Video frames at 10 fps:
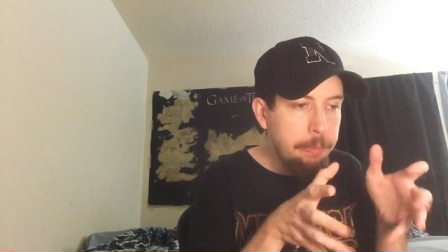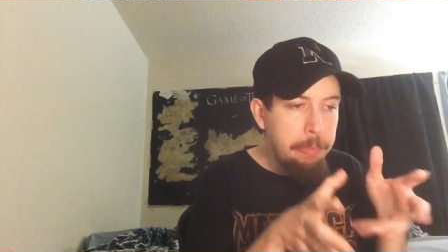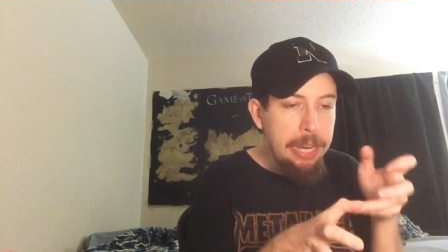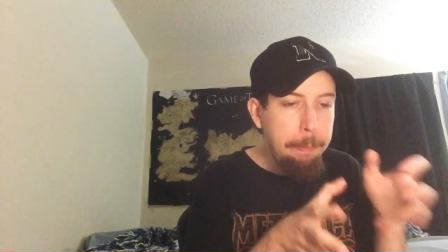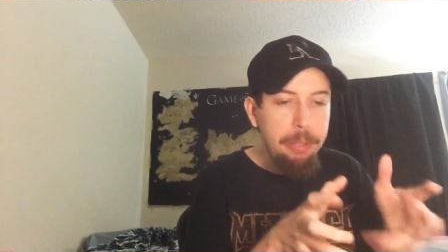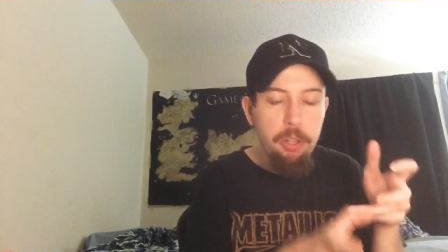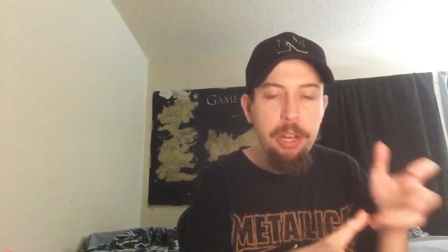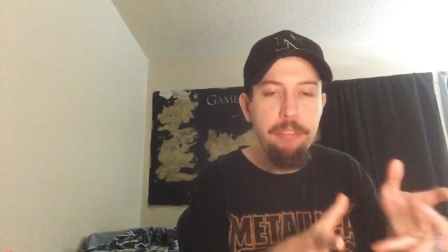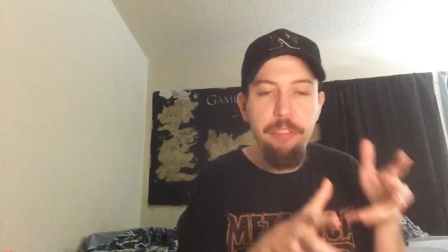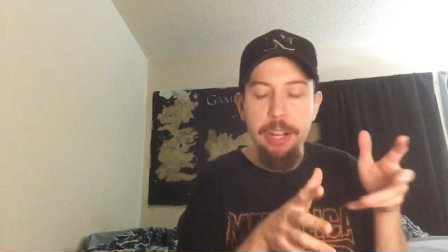
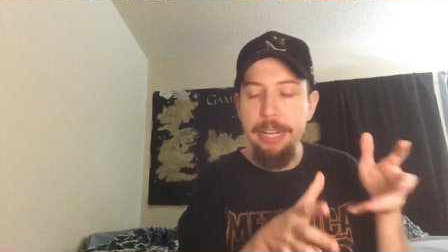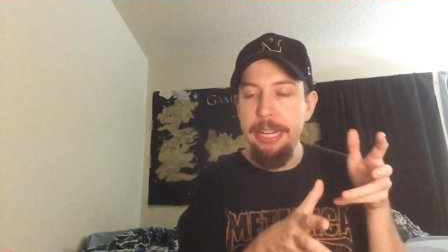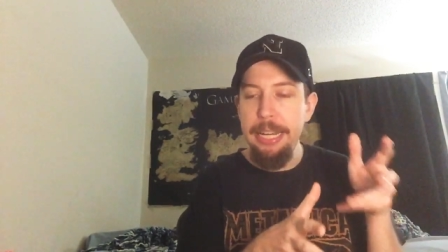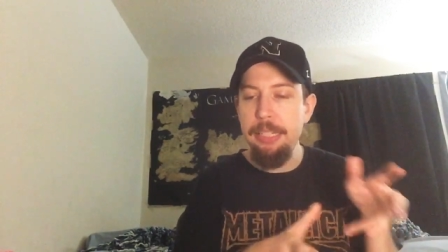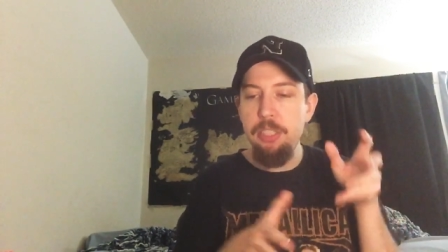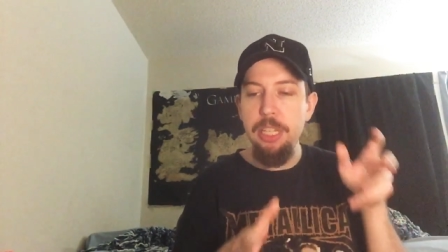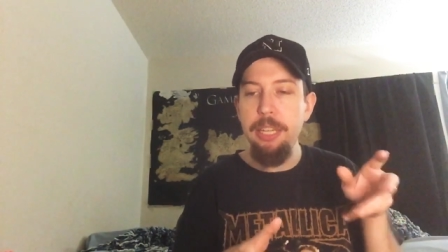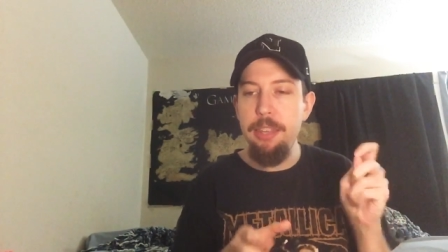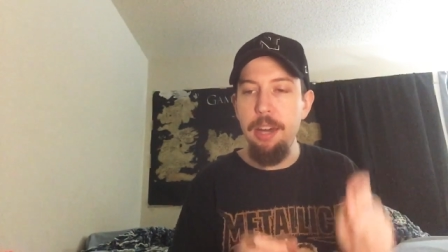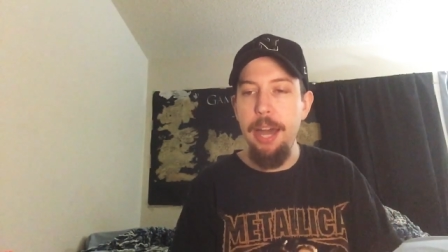manipulative fucking
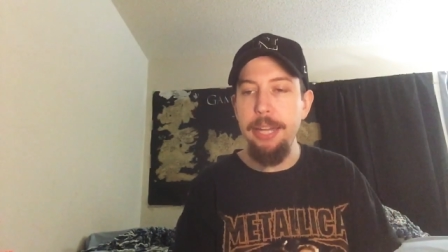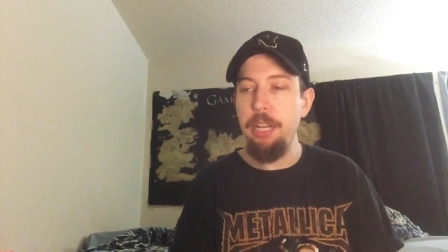DNC thought,